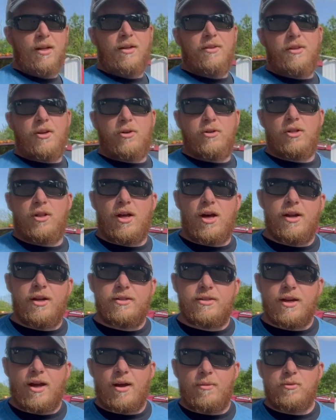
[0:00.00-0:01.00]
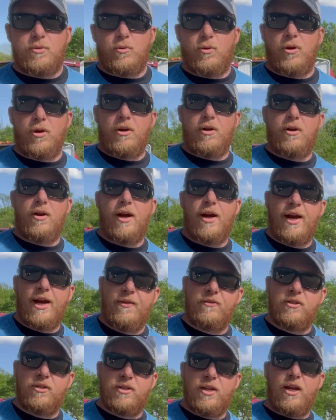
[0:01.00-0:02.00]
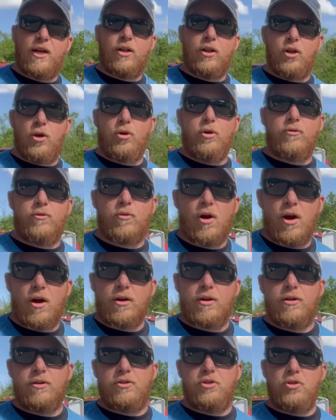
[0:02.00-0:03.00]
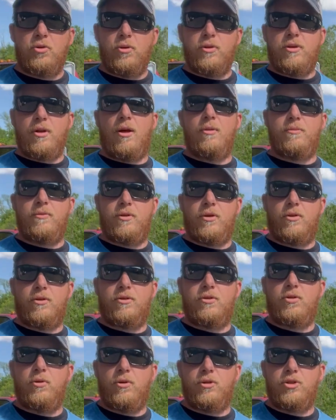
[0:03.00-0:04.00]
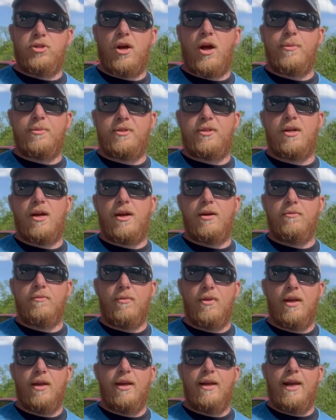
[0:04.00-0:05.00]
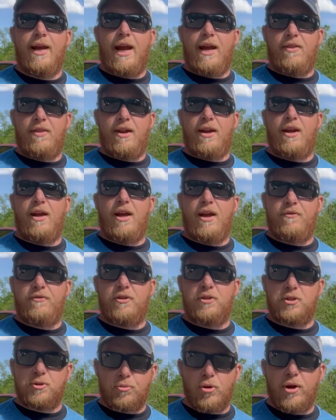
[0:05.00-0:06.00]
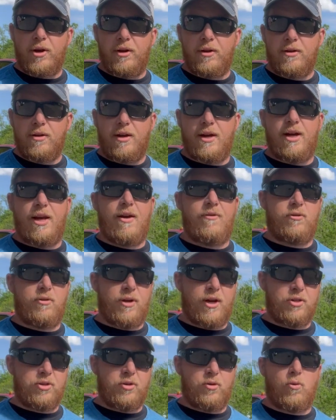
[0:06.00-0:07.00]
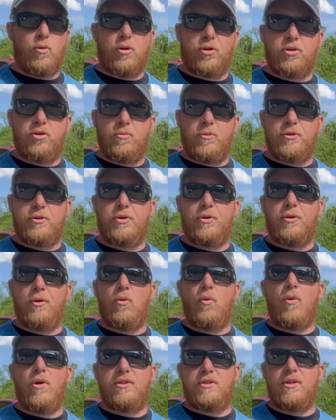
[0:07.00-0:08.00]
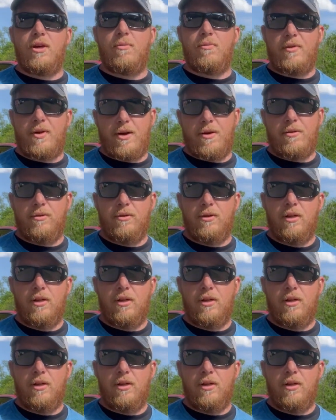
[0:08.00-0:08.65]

There's a lot of times where I have to take a load of rock to a dump or to a job site, and then I have to spread it. I have to actually work the material once I'm there.